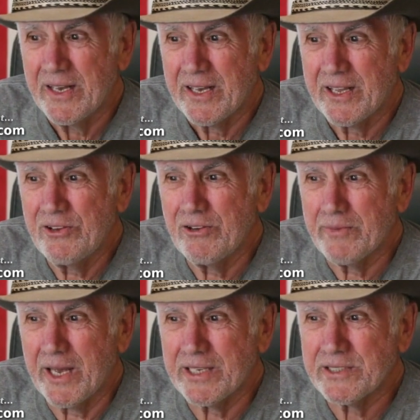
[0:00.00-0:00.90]
Can you
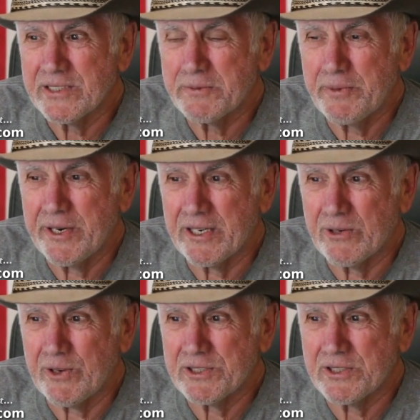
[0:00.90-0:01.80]
imagine spending the
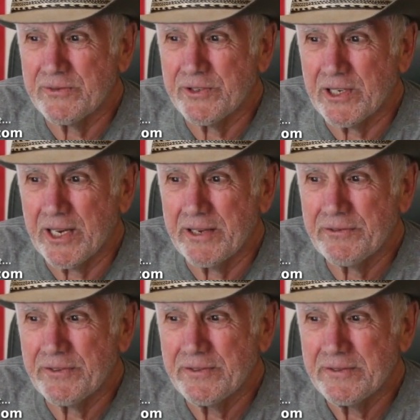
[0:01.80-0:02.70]
rest of your
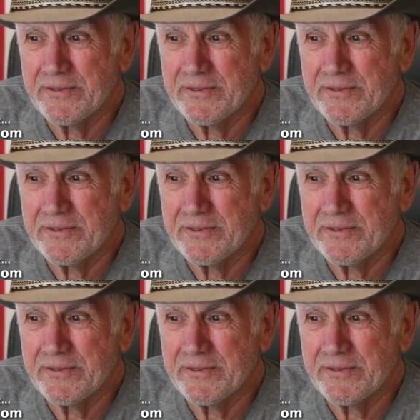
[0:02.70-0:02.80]
life